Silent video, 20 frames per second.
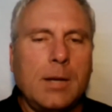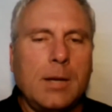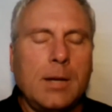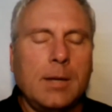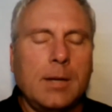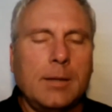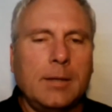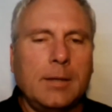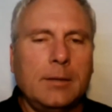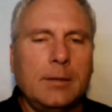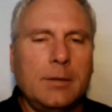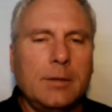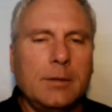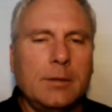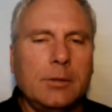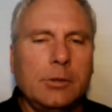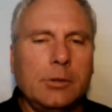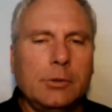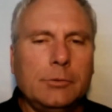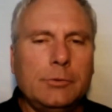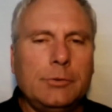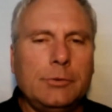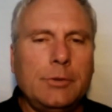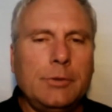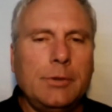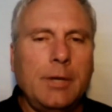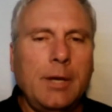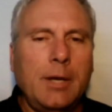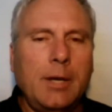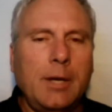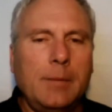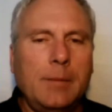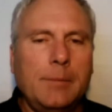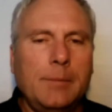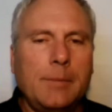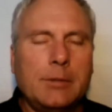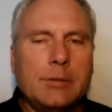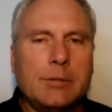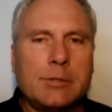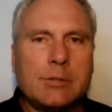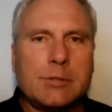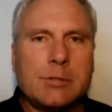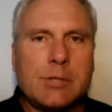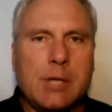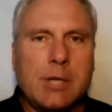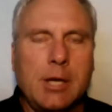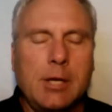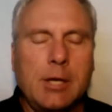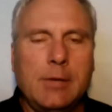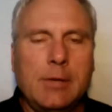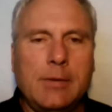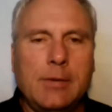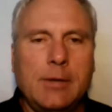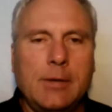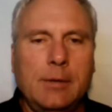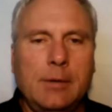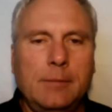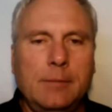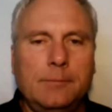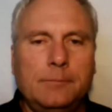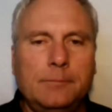I'd like to conclude today by just saying that,